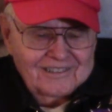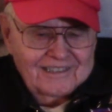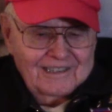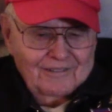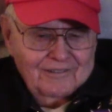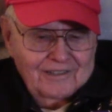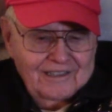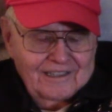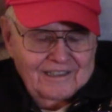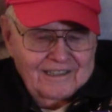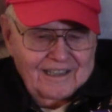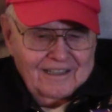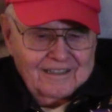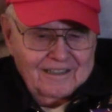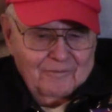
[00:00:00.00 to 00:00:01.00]
I'd never done anything
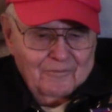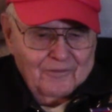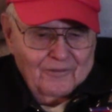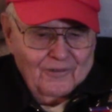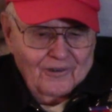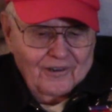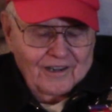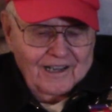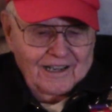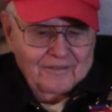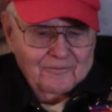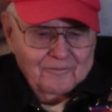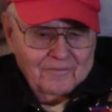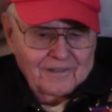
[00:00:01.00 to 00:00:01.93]
like that before, and I